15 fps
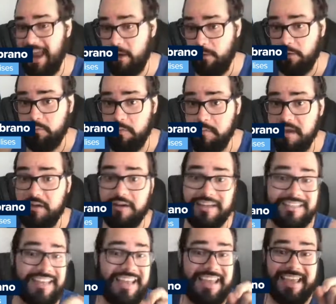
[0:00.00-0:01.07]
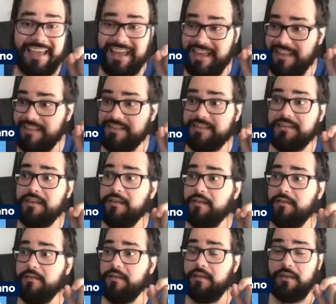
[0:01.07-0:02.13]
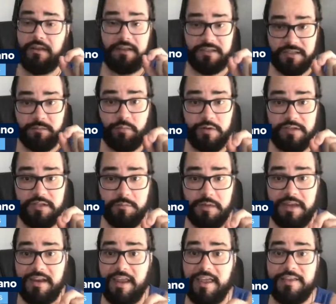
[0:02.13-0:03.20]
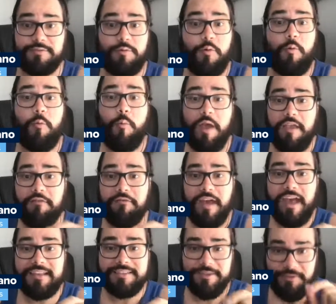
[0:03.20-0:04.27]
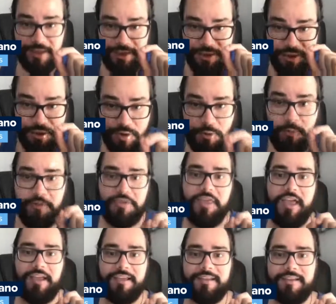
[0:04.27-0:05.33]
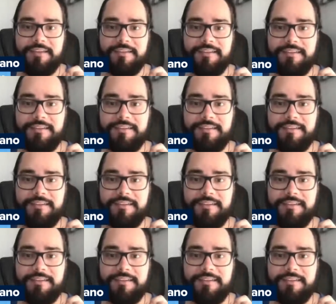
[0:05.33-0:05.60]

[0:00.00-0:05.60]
Harold Ramirez his sprint speed is way faster than you would think.